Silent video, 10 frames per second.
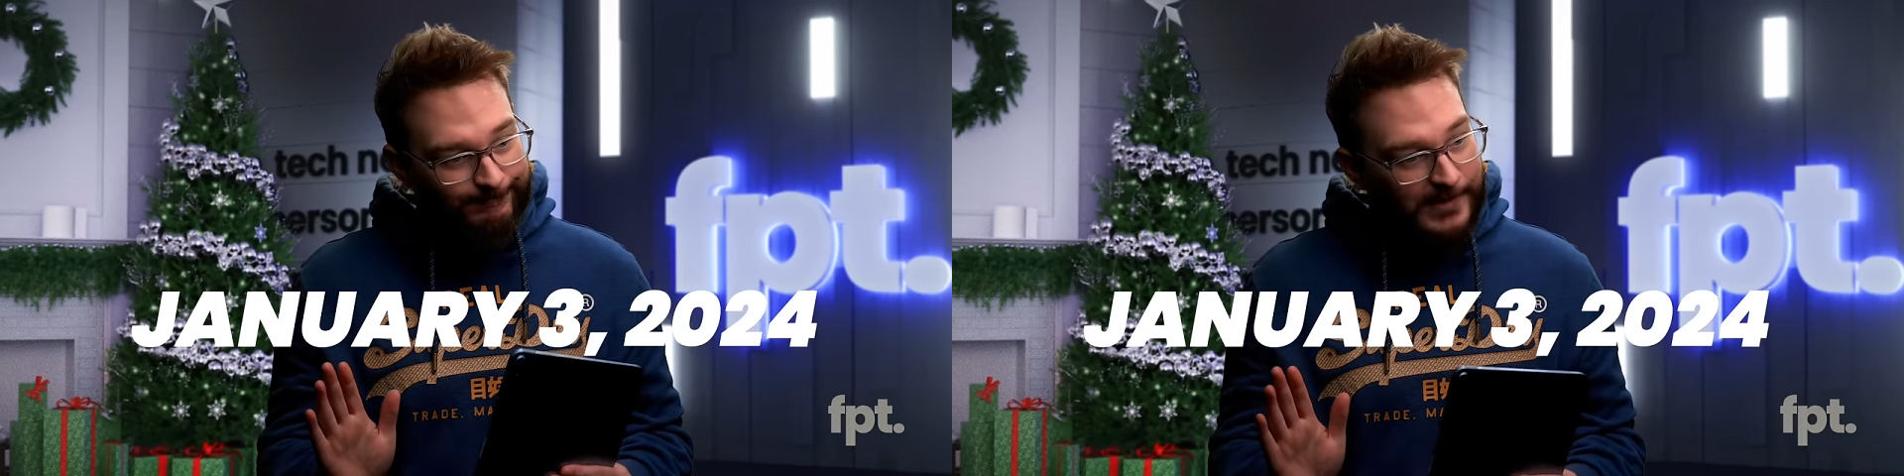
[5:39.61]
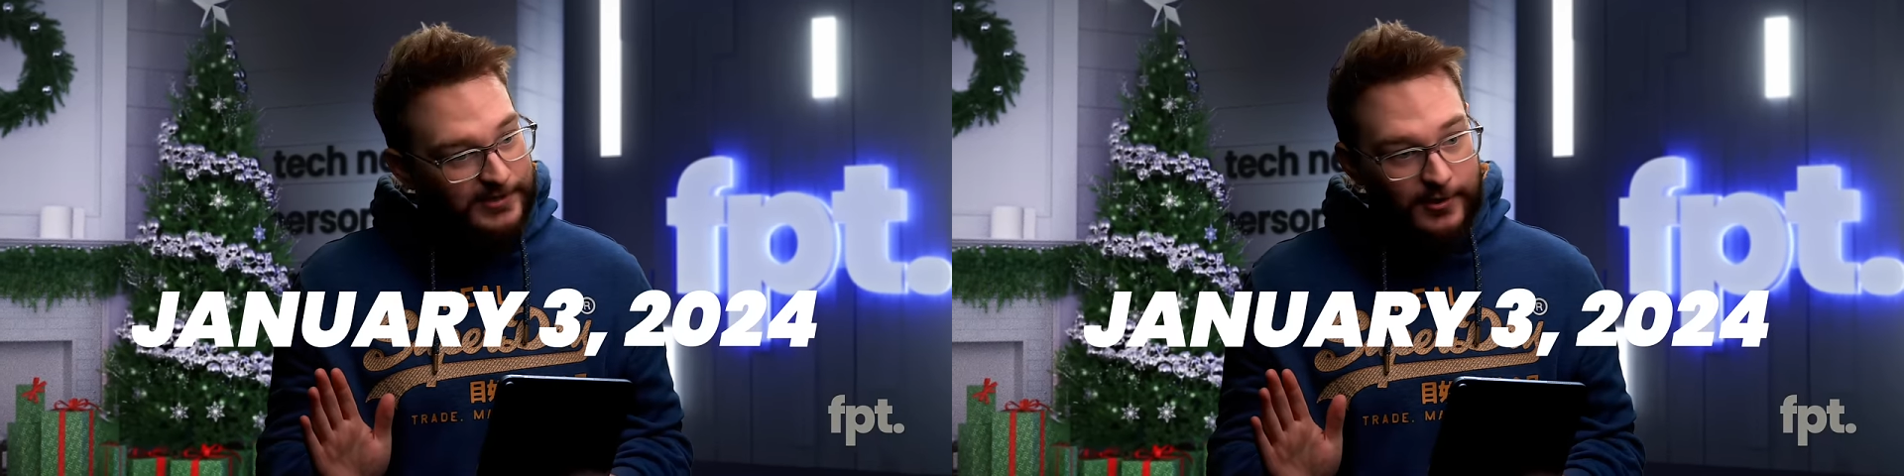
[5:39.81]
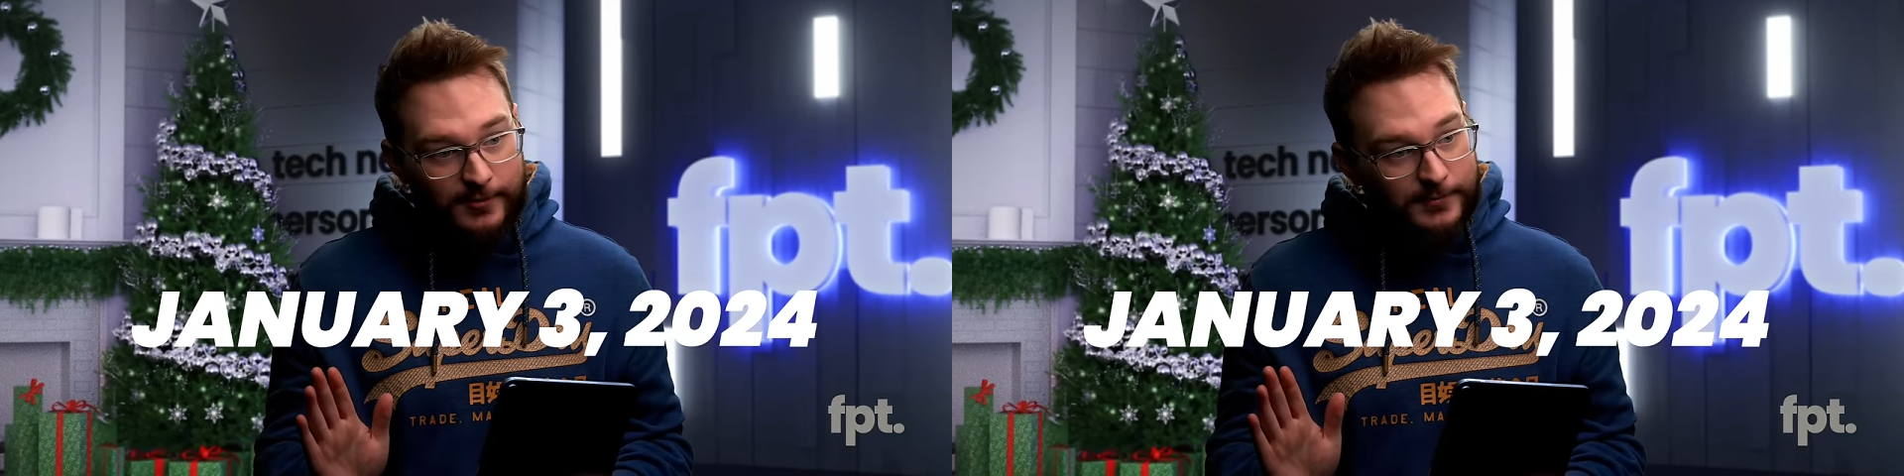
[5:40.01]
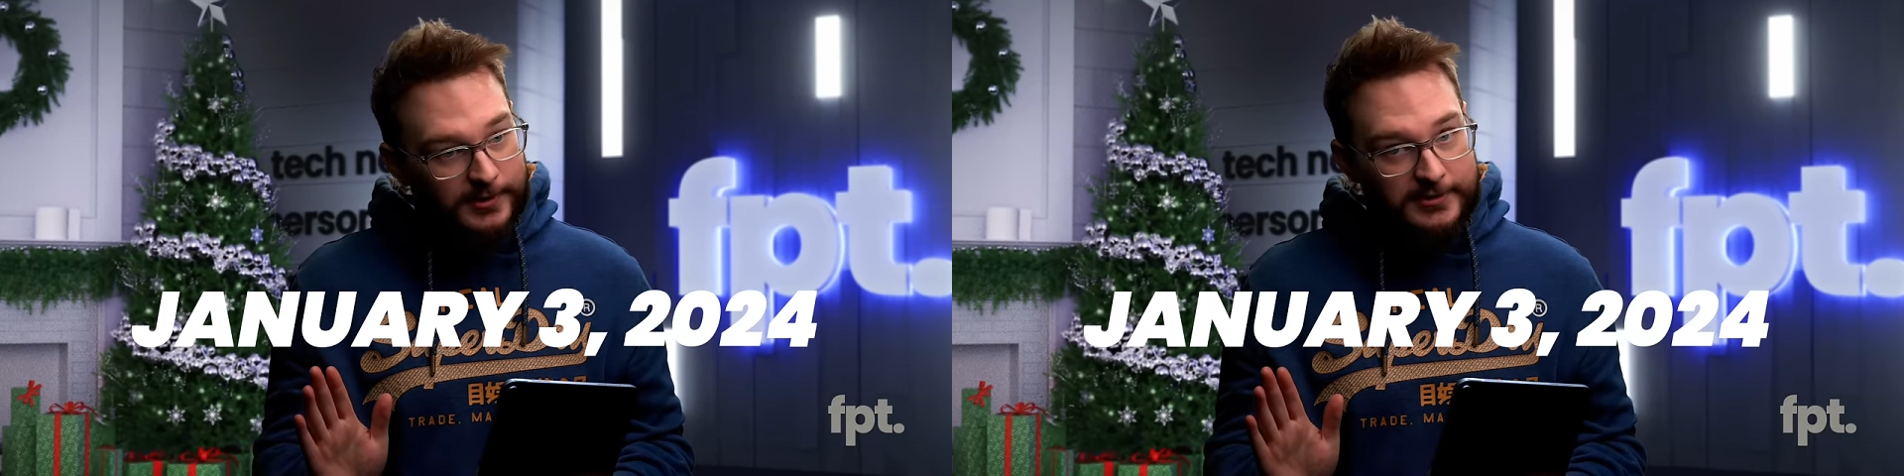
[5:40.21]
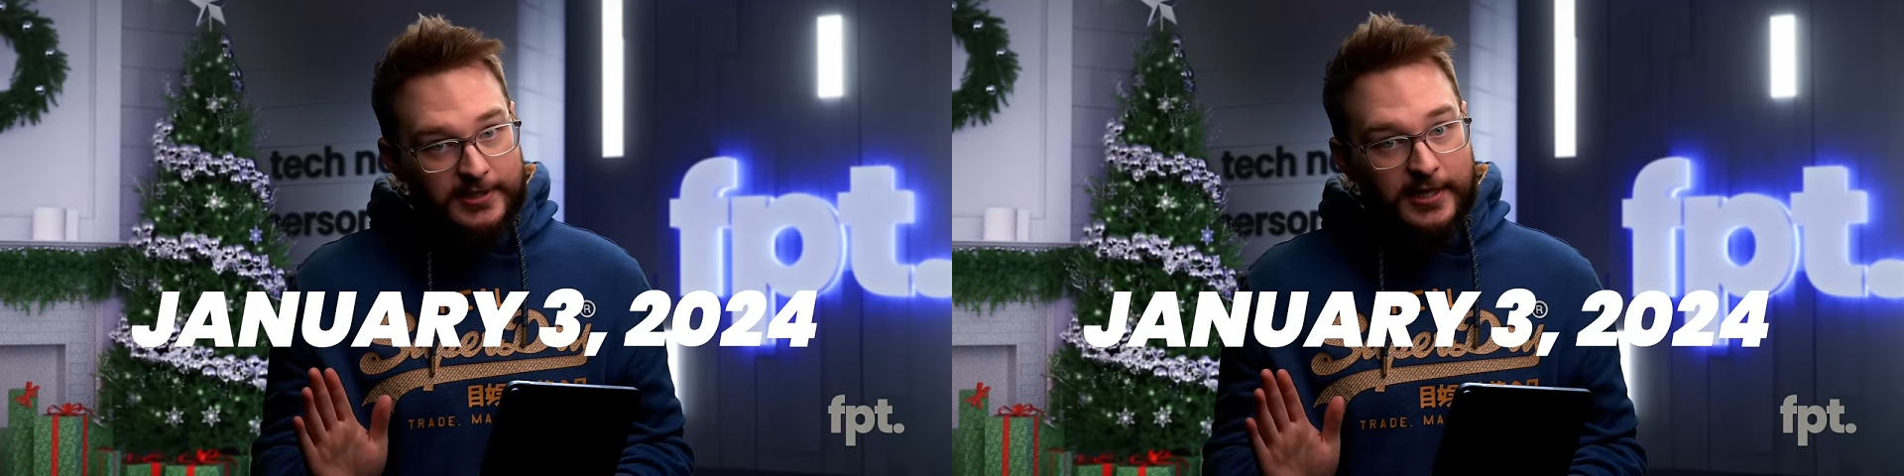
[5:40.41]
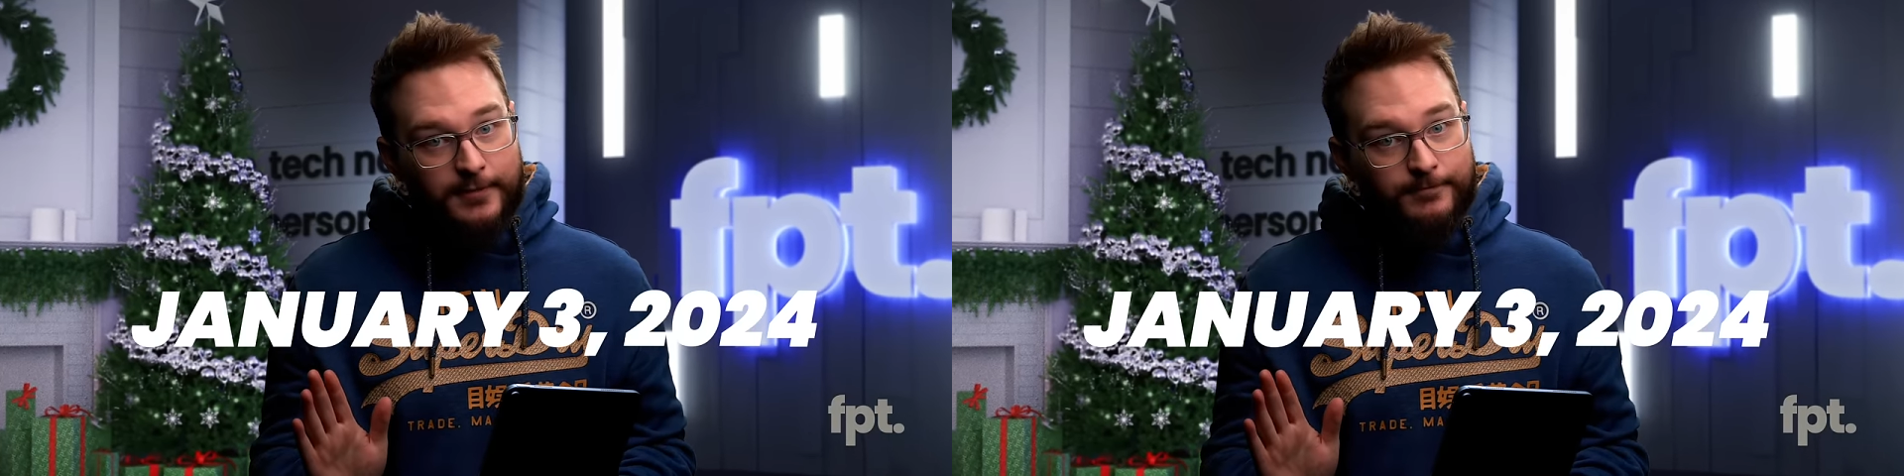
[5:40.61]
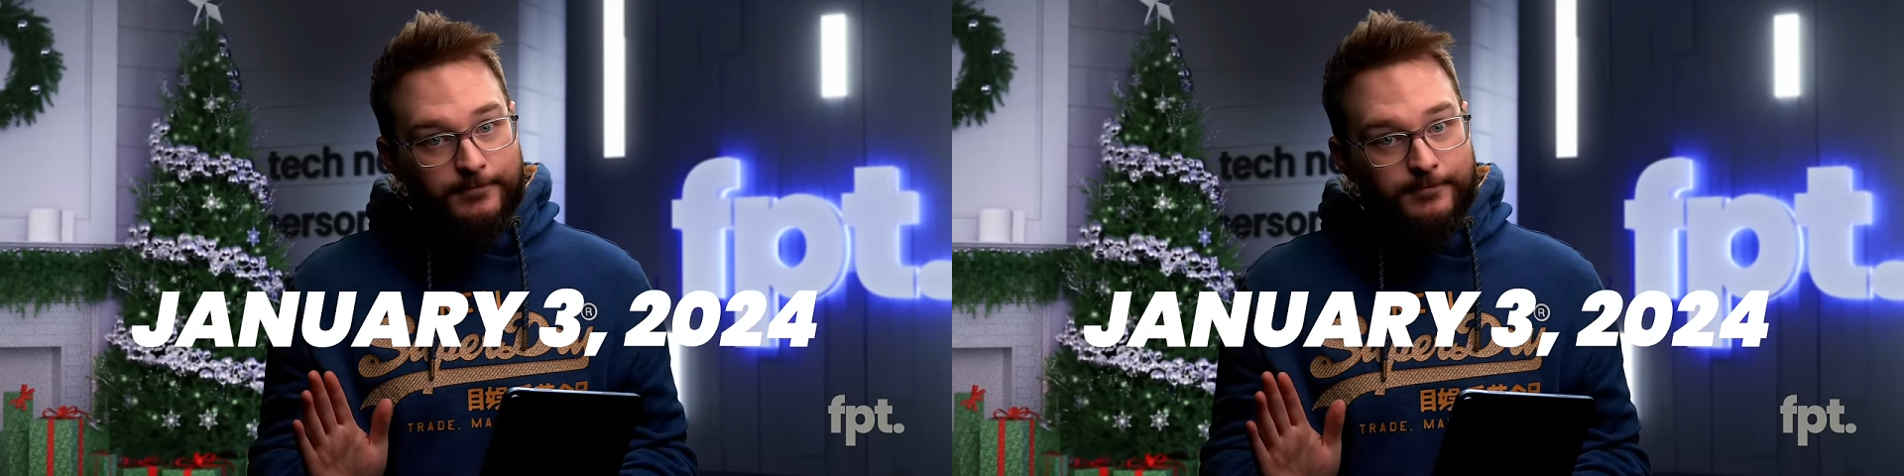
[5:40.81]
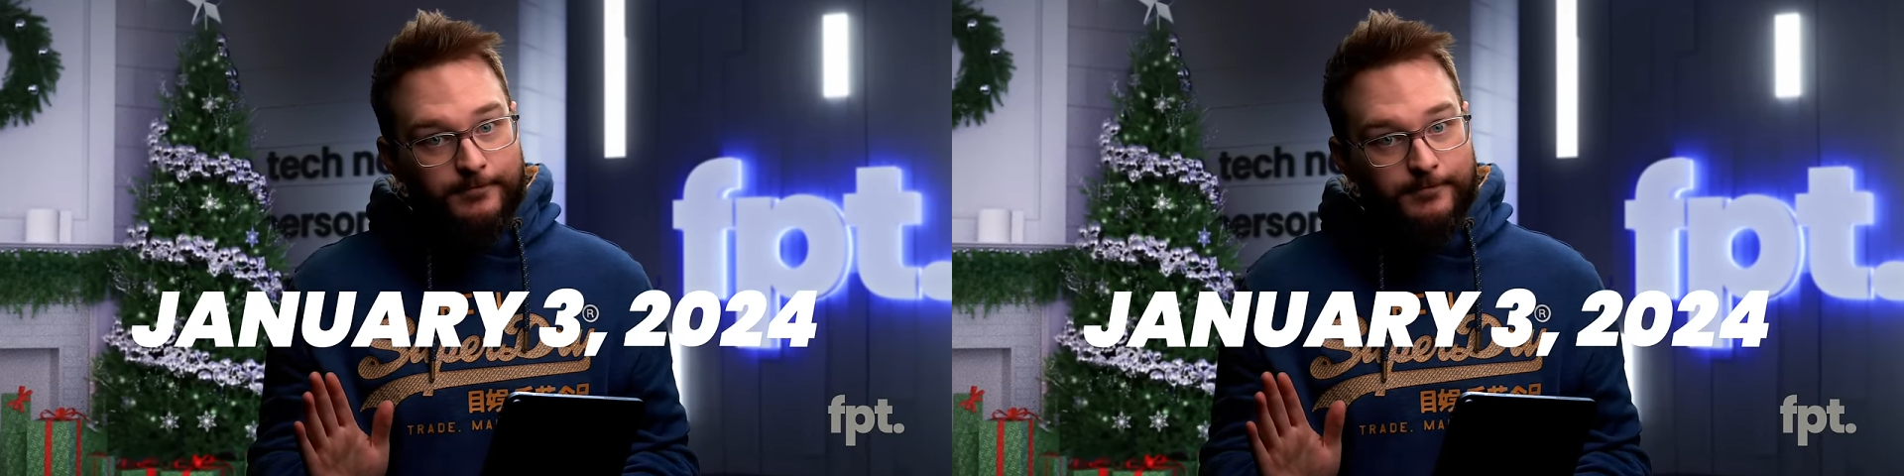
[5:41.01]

that's all I'm gonna say. There is